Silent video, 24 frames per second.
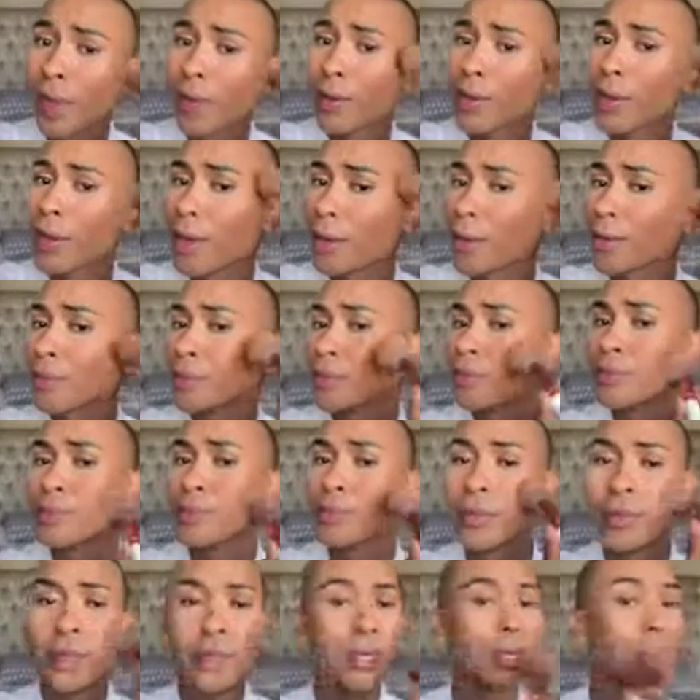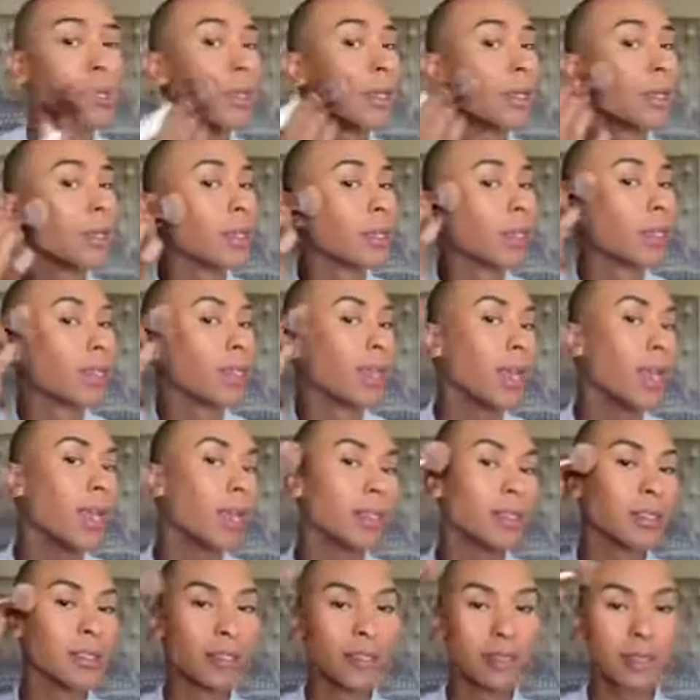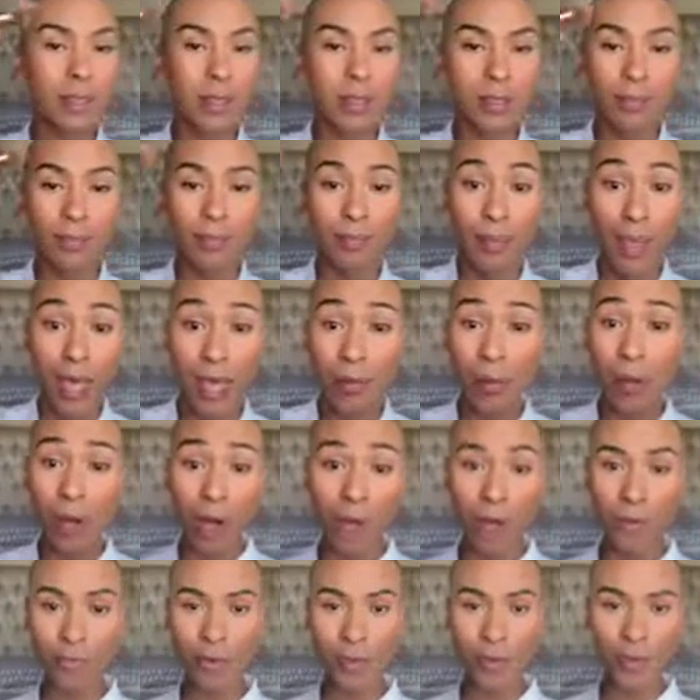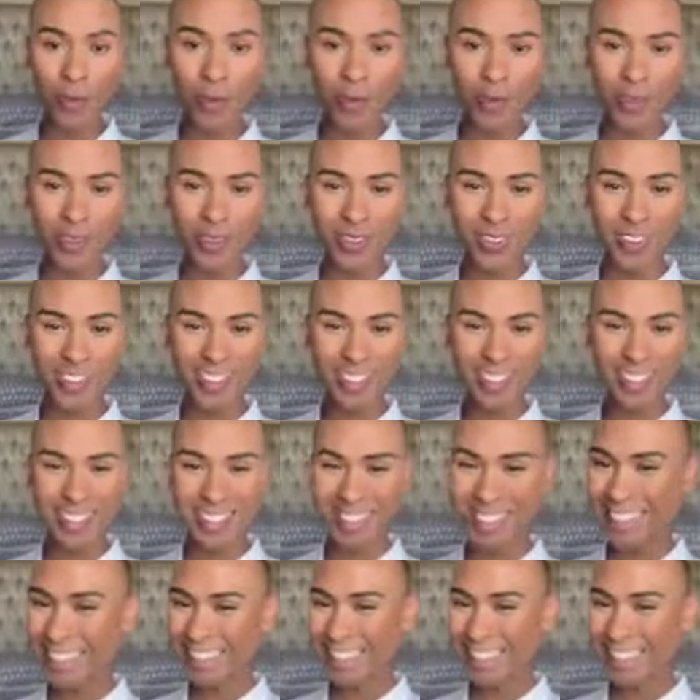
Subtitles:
for the day, you know. Yes. And we're halfway through.